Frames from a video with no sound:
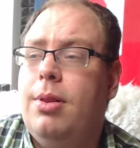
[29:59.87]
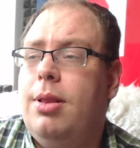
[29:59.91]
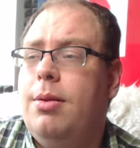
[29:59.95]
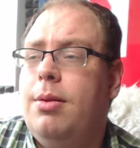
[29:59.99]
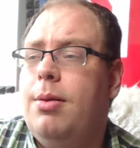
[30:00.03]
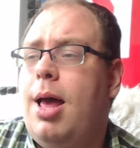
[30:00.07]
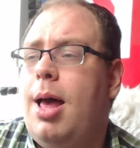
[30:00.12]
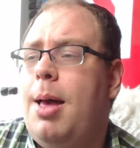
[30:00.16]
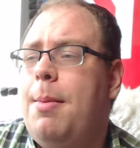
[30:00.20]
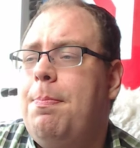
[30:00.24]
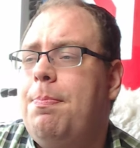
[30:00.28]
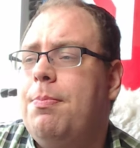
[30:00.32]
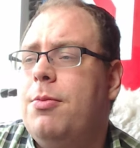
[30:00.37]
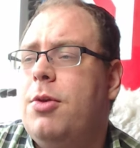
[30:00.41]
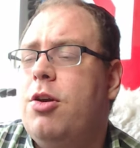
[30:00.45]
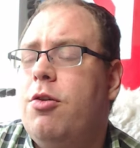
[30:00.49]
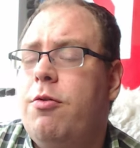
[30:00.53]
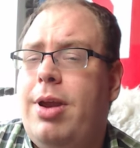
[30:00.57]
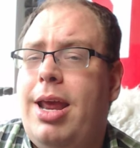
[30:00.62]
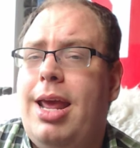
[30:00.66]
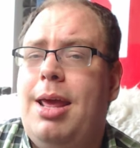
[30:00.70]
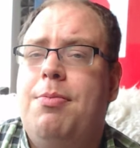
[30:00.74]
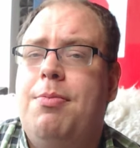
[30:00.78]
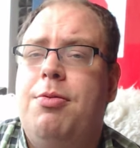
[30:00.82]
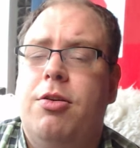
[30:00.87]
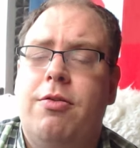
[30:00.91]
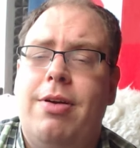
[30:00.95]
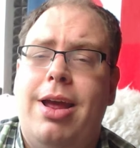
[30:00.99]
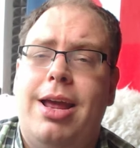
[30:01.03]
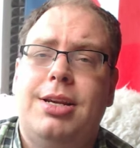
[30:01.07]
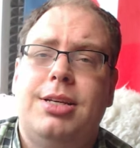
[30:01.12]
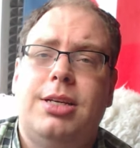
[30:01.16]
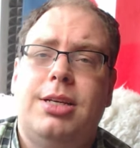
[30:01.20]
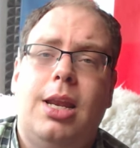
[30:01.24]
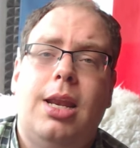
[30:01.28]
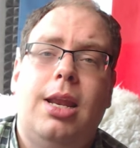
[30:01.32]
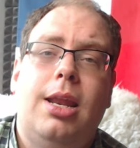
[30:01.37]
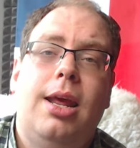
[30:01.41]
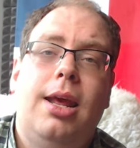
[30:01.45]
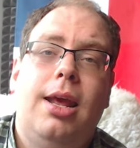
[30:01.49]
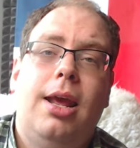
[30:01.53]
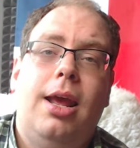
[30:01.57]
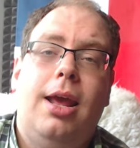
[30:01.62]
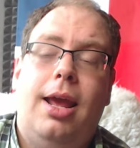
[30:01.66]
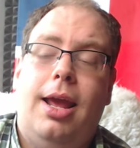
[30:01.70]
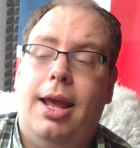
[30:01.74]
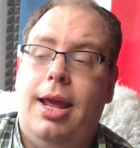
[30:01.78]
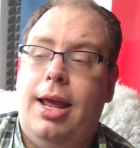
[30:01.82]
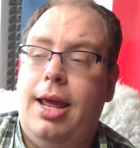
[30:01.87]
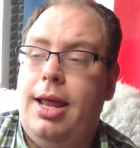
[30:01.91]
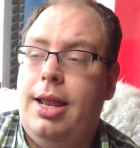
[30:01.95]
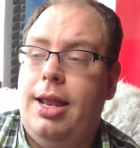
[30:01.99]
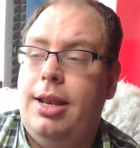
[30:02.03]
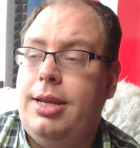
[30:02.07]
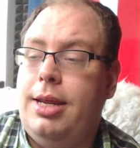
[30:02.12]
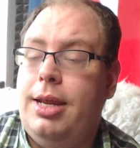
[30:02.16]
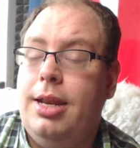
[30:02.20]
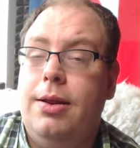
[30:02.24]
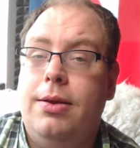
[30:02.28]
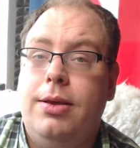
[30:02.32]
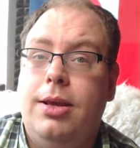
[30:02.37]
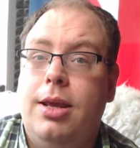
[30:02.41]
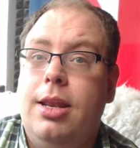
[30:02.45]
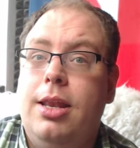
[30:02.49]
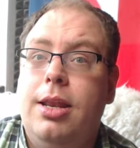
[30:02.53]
career progression, and you know, you can